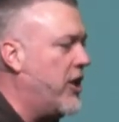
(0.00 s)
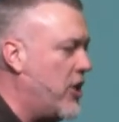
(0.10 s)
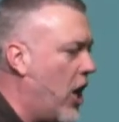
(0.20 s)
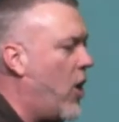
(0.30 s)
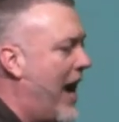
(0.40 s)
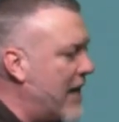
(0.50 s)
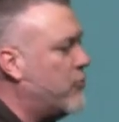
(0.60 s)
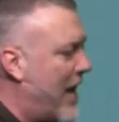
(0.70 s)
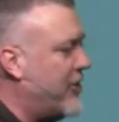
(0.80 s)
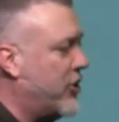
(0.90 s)
to know
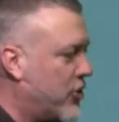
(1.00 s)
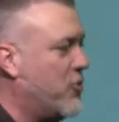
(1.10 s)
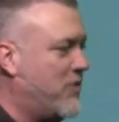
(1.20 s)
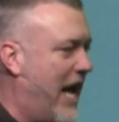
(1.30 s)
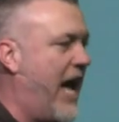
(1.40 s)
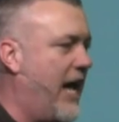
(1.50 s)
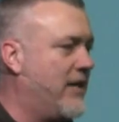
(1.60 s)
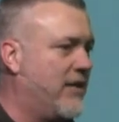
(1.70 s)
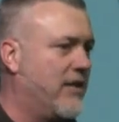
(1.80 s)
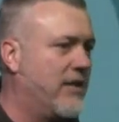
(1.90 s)
I'd rather do
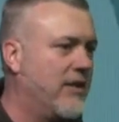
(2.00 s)
that.